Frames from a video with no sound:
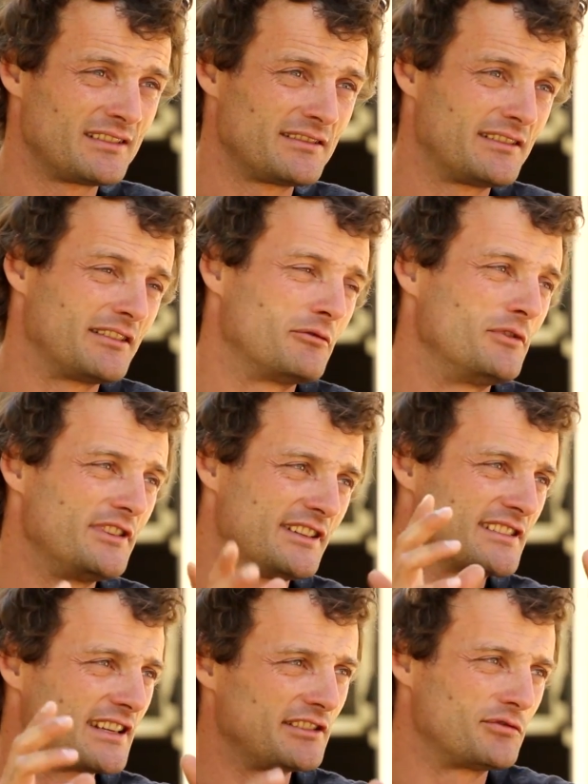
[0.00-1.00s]
Then we
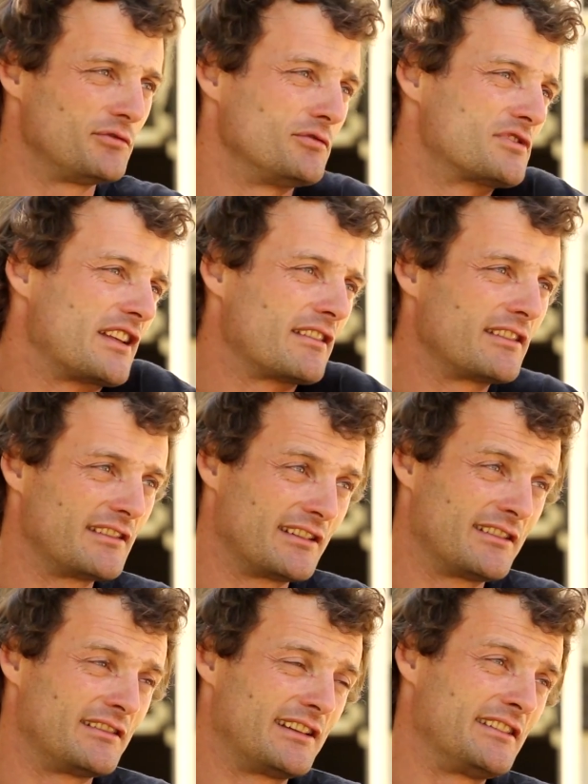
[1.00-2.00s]
decided to do something,
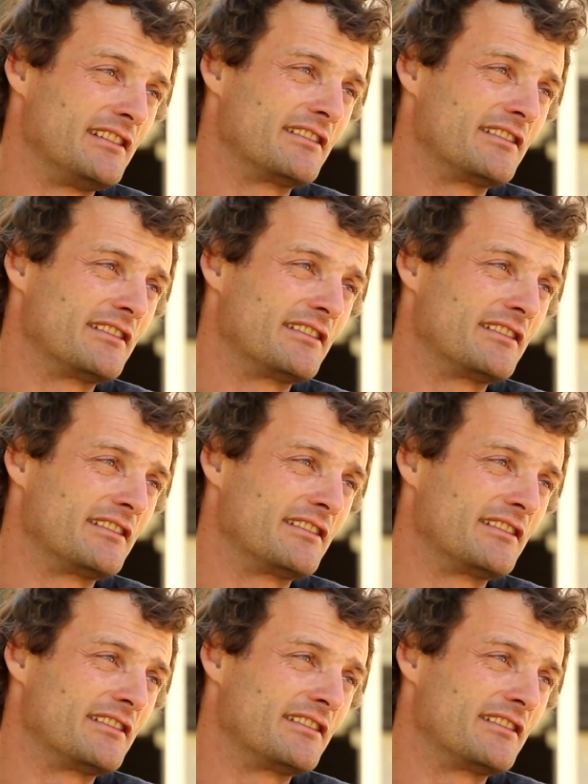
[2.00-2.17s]
and Daniel